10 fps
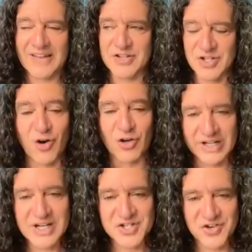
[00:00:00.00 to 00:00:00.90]
And there's a
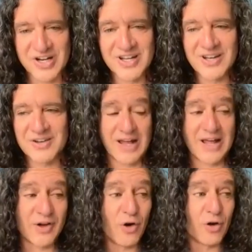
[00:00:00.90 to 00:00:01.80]
whole industry
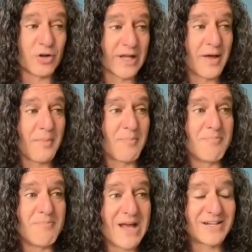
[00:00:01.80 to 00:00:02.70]
and the whole like
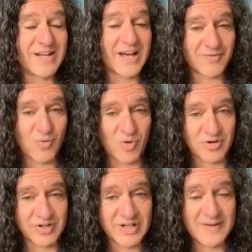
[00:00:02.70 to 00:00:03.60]
meditative
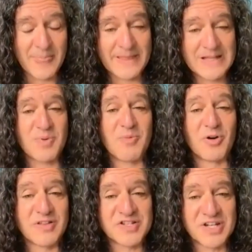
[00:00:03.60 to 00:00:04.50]
world is
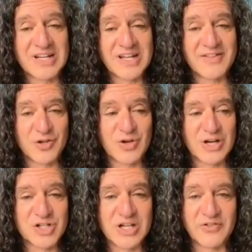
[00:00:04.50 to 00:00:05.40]
promoting this idea that you
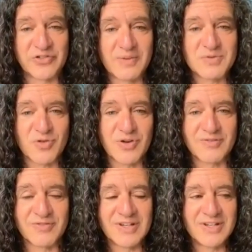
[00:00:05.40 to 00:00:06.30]
can achieve some sort
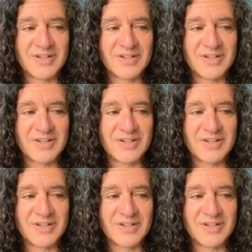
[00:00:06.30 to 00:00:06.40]
of